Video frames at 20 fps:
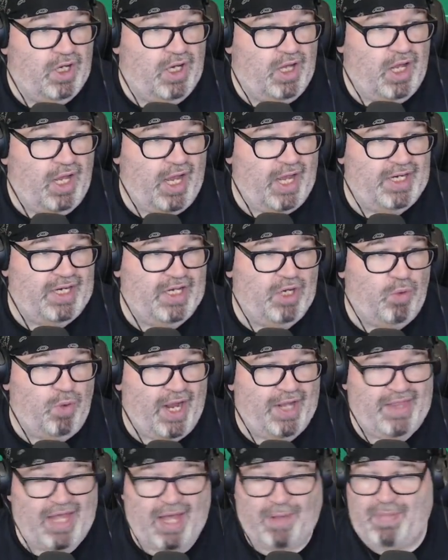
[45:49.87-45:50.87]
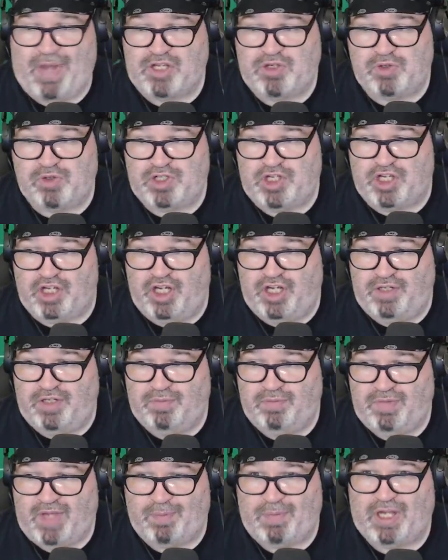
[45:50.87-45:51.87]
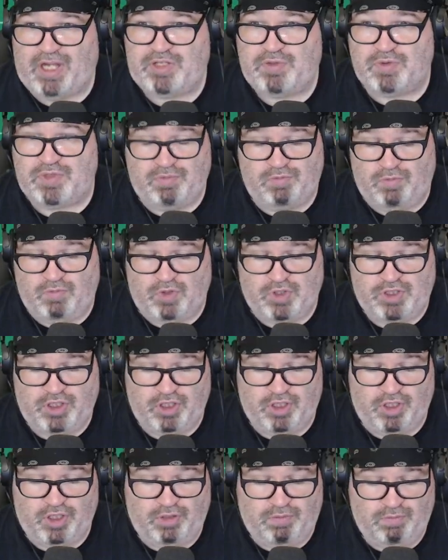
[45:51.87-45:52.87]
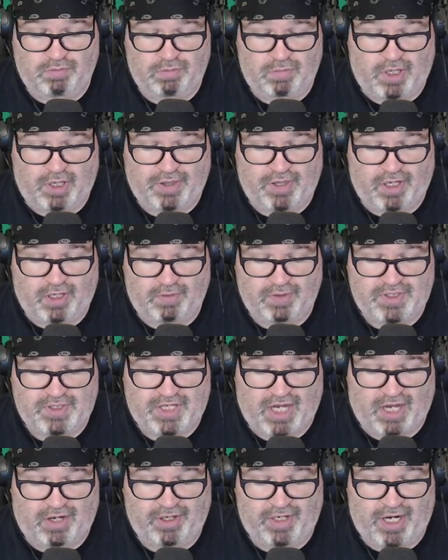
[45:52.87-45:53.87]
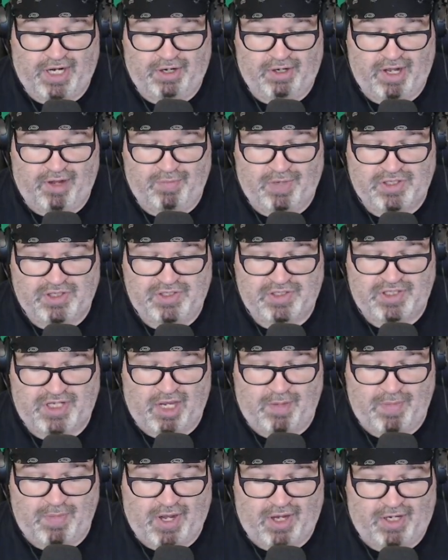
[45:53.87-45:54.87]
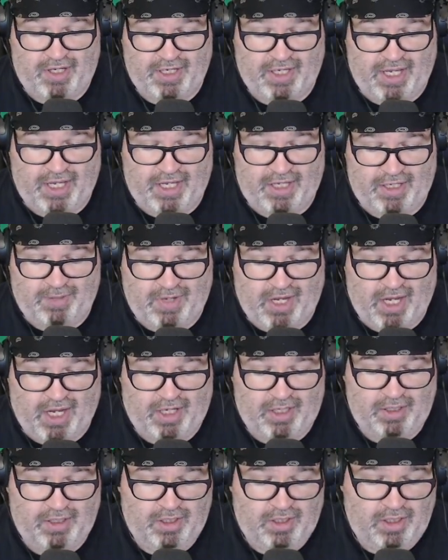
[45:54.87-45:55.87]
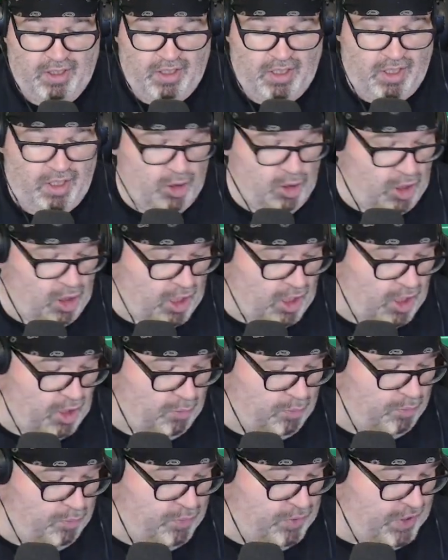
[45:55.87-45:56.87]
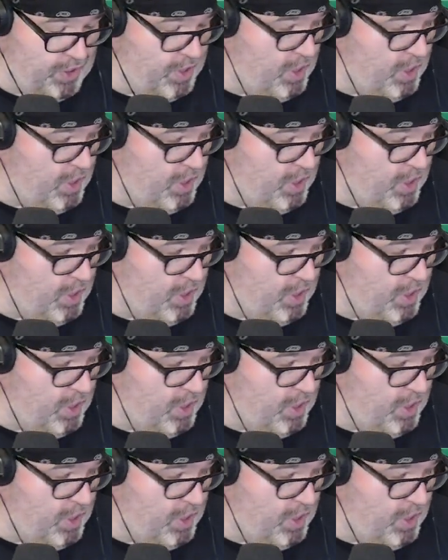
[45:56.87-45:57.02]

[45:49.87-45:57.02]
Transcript: Anyway, that match was good. That match was good. I thought it was solid. I don't have much to say about it. Again, I'm not big